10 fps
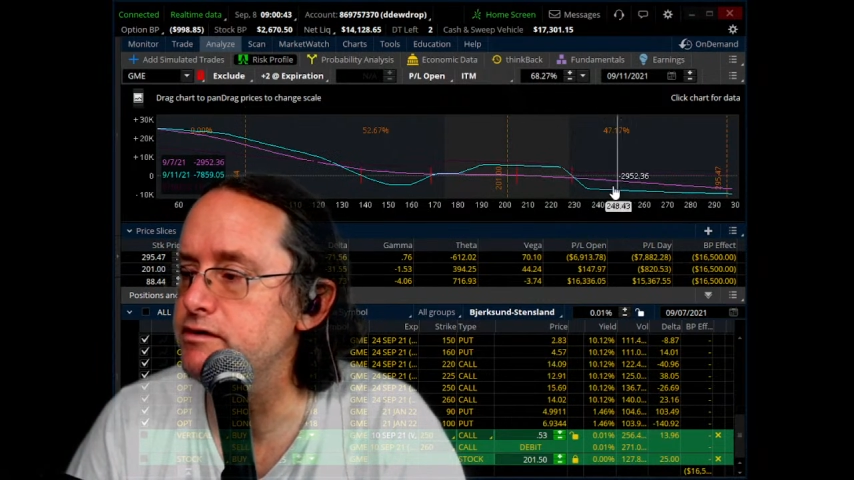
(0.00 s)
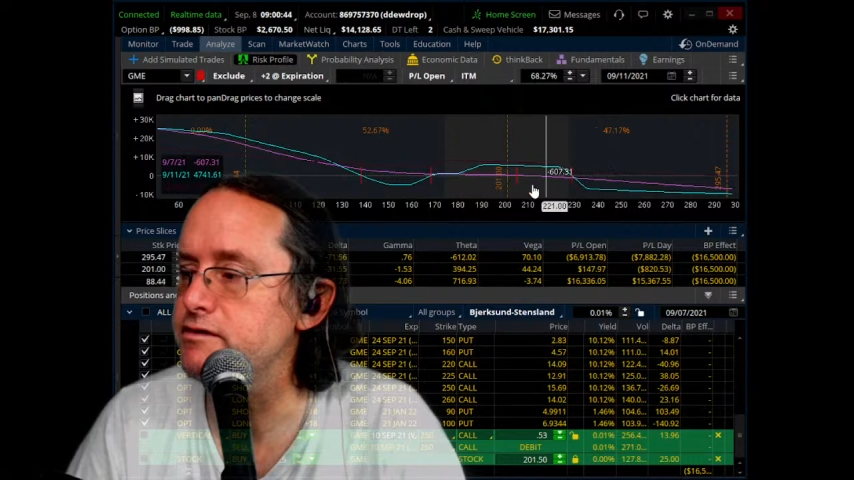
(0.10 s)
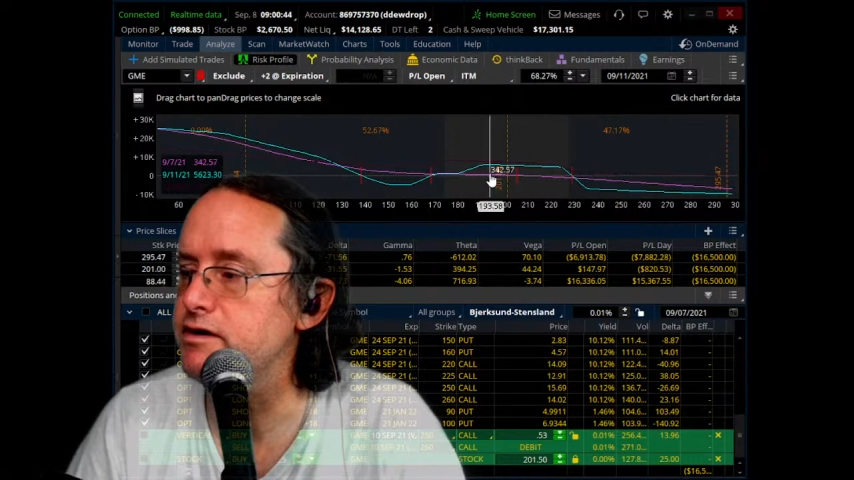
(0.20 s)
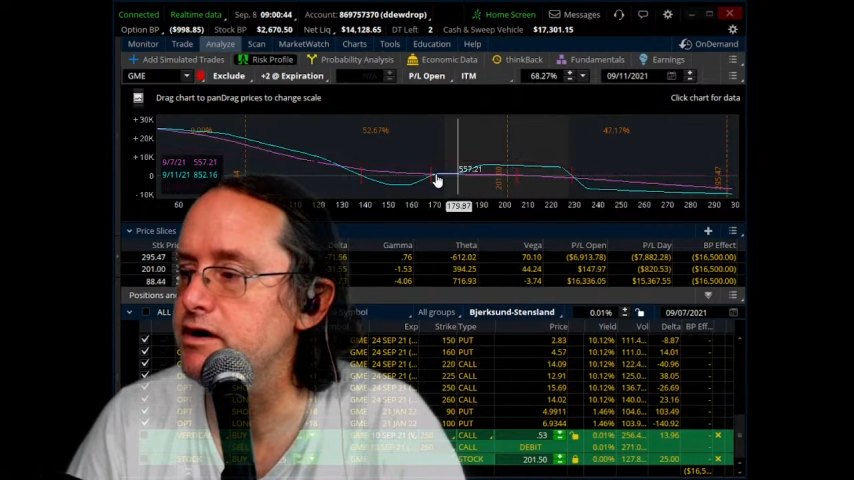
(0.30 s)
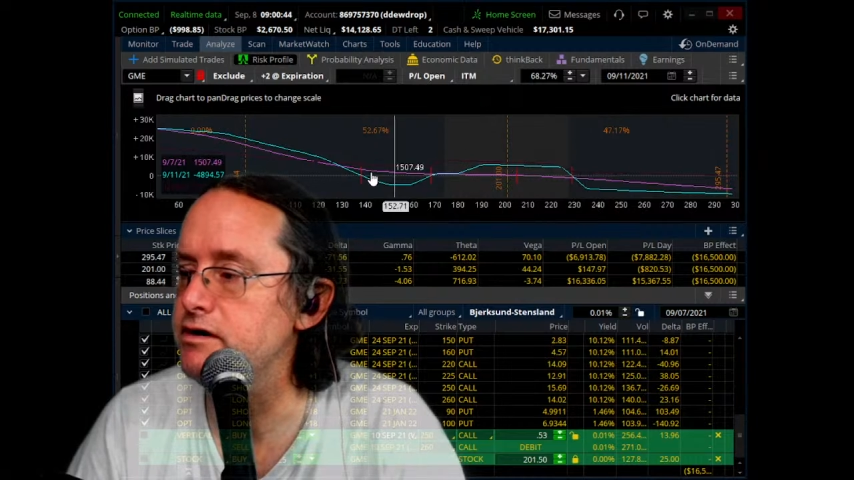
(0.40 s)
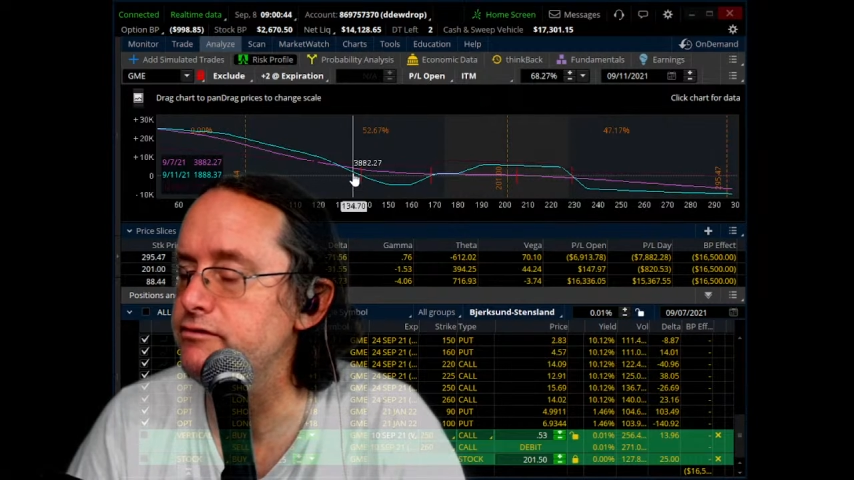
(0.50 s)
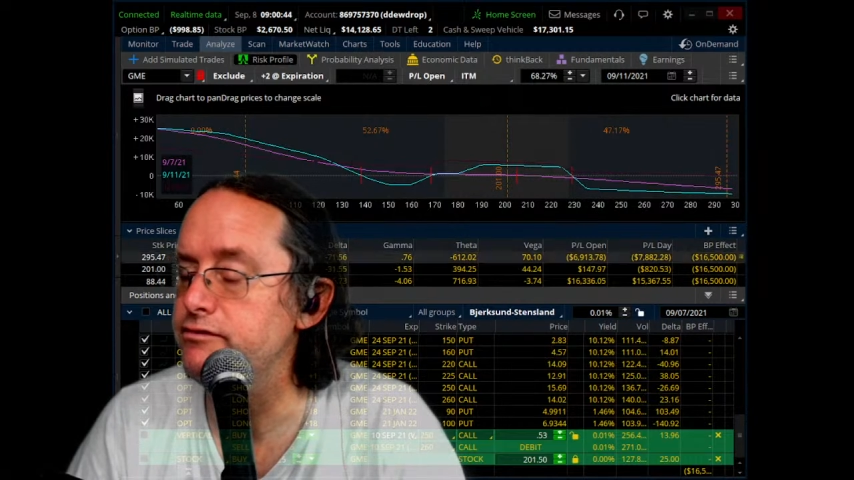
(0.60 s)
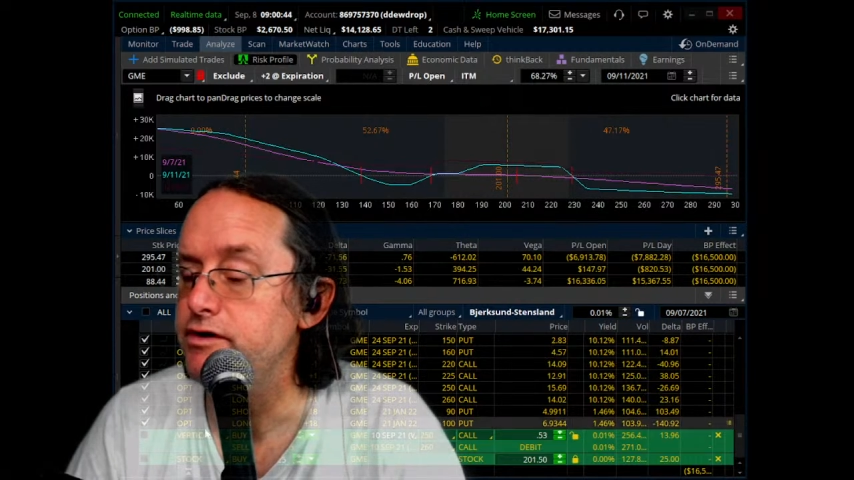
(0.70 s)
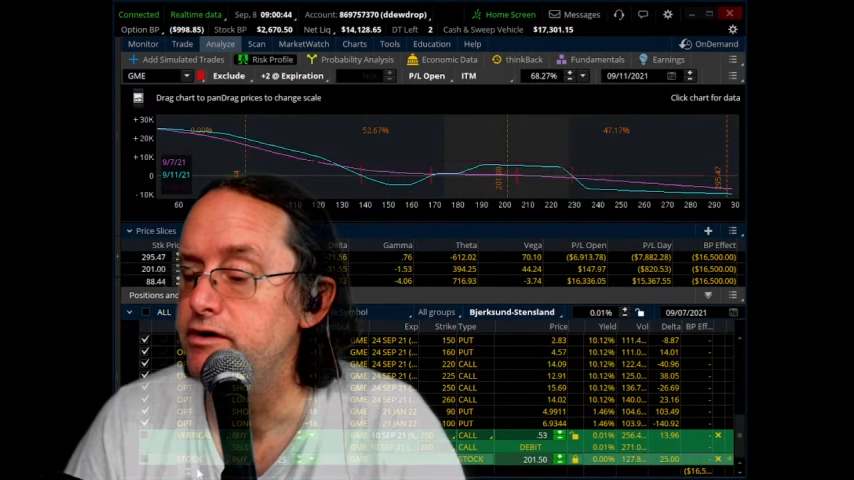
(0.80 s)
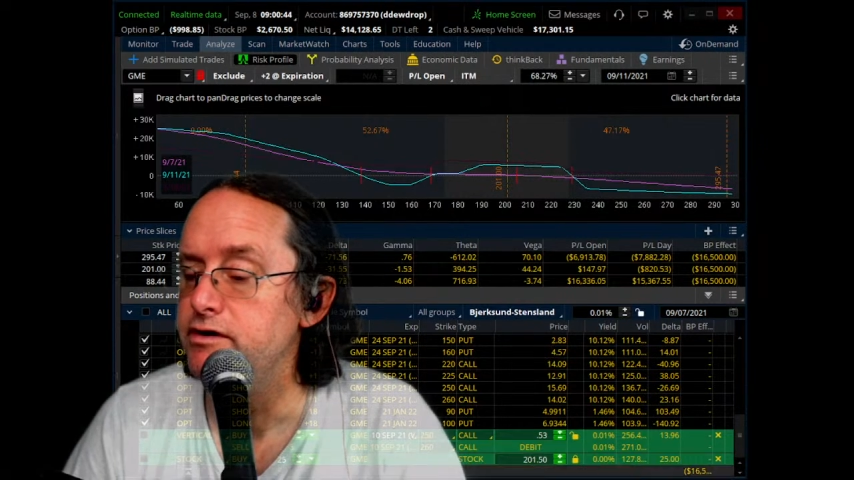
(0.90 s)

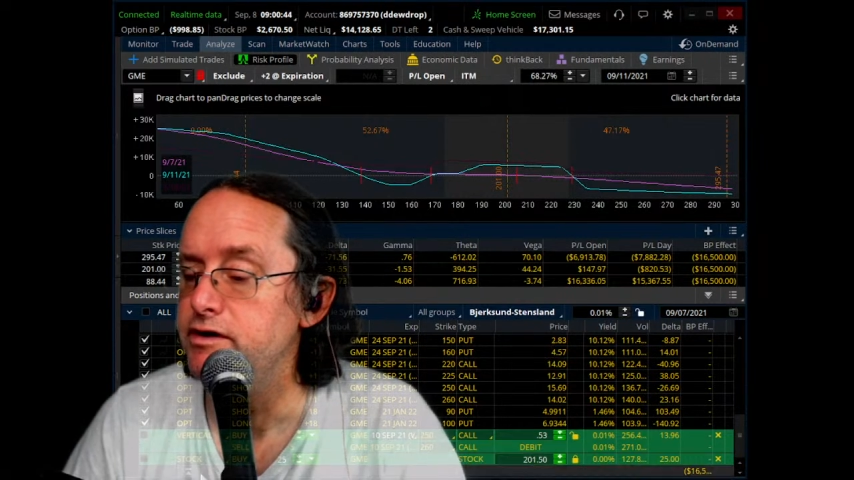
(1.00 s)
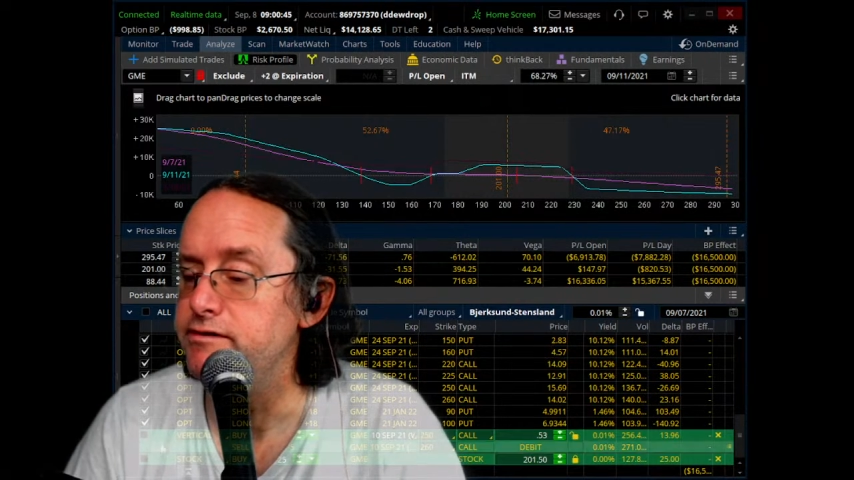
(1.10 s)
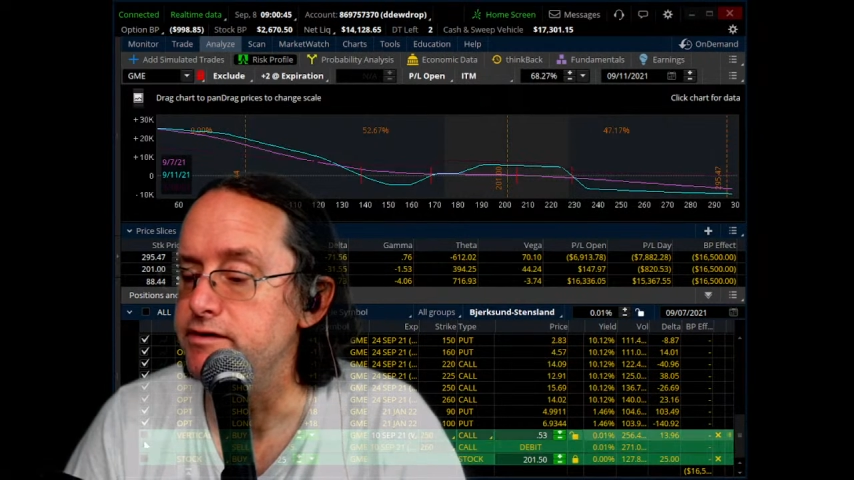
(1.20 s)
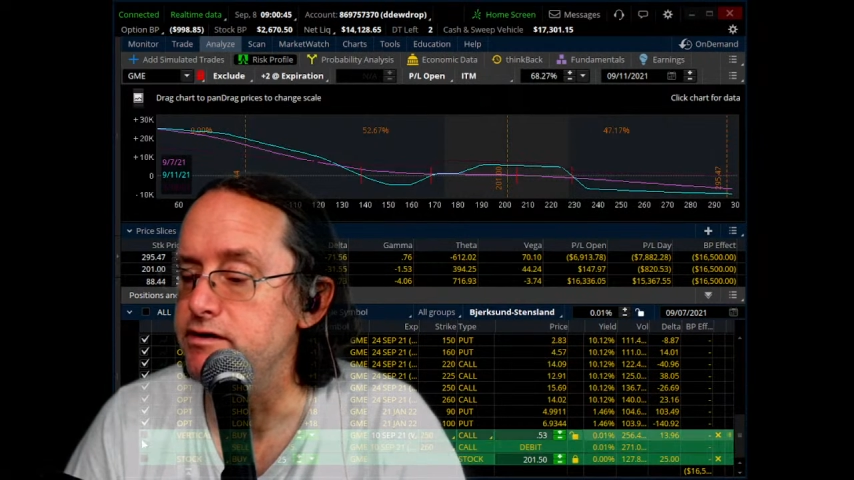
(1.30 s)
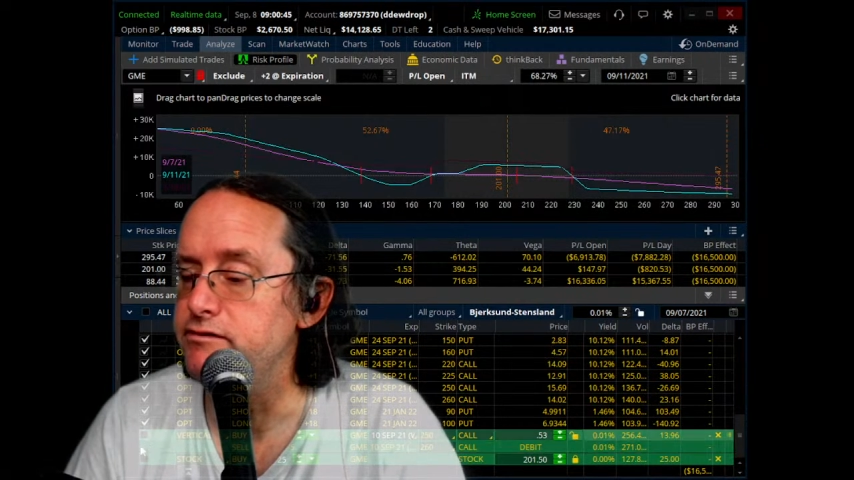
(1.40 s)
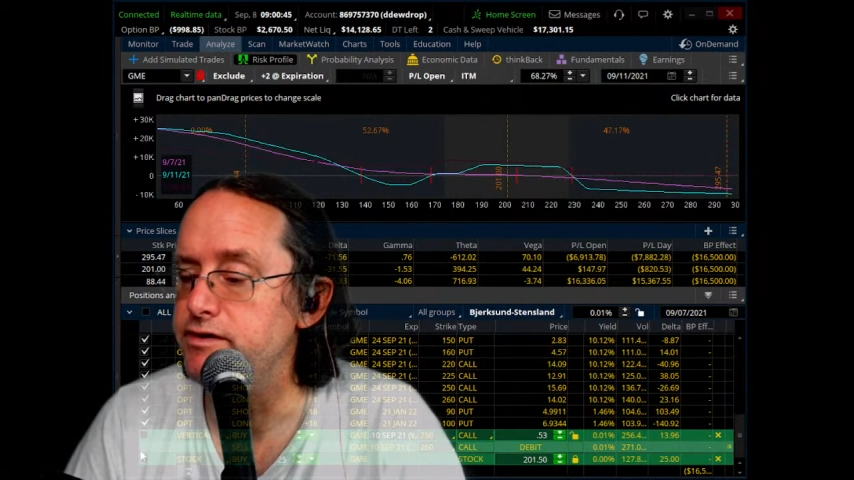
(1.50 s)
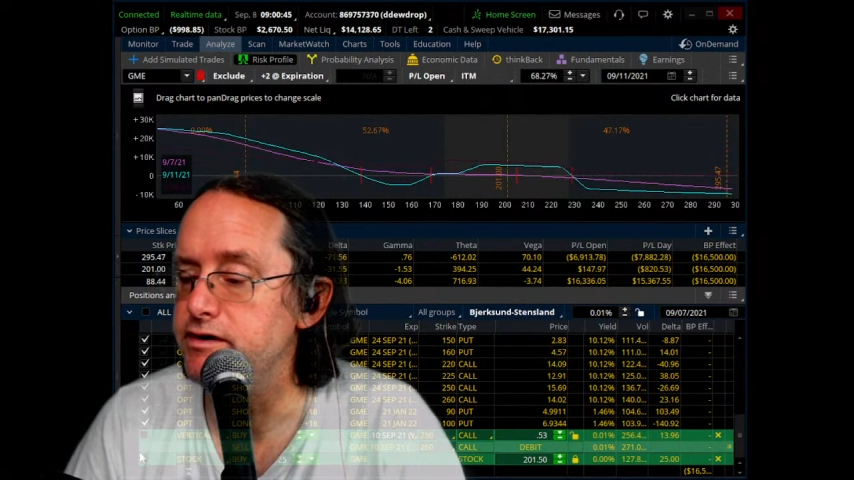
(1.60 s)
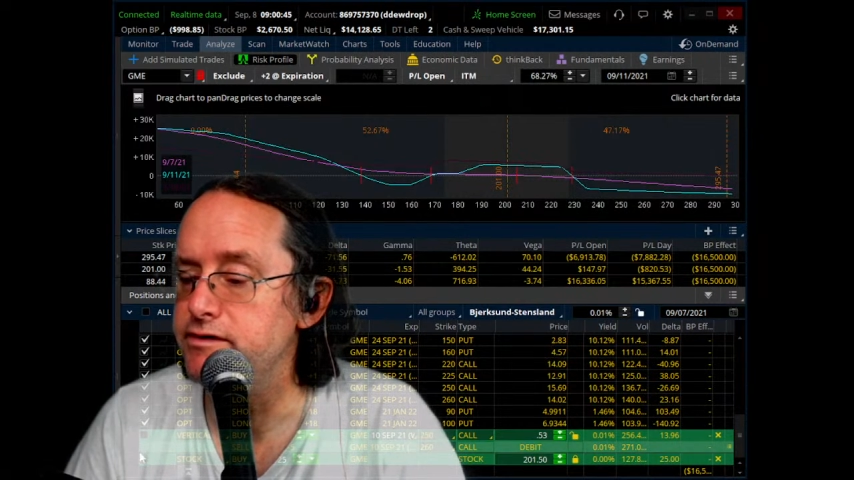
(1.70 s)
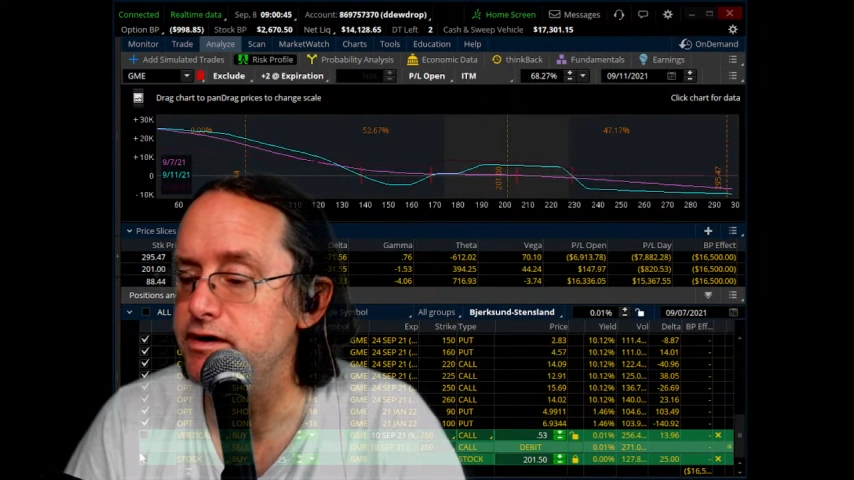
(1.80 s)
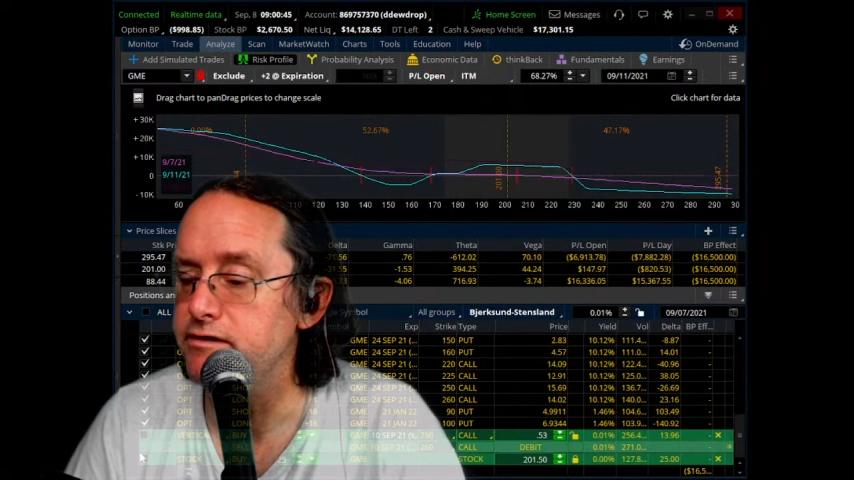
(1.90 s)
it's
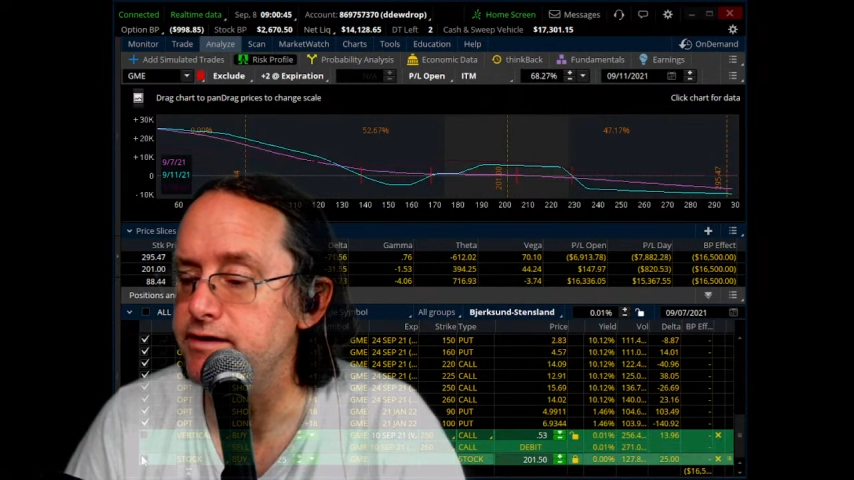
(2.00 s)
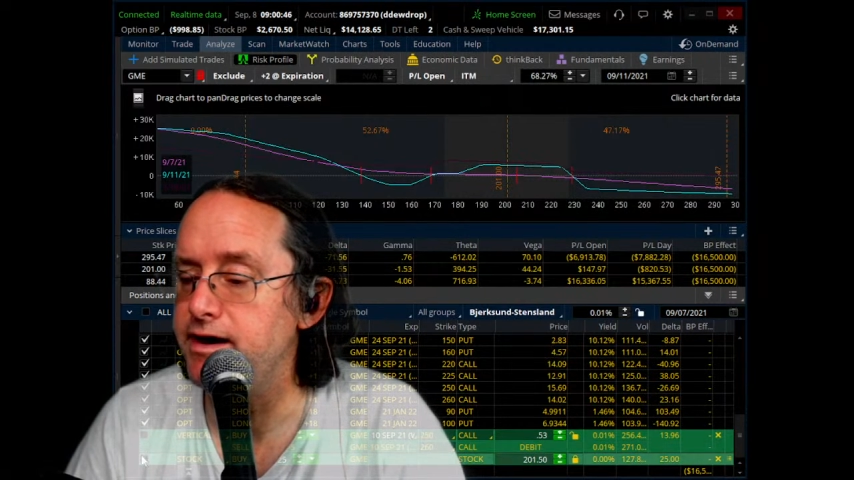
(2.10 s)
evening things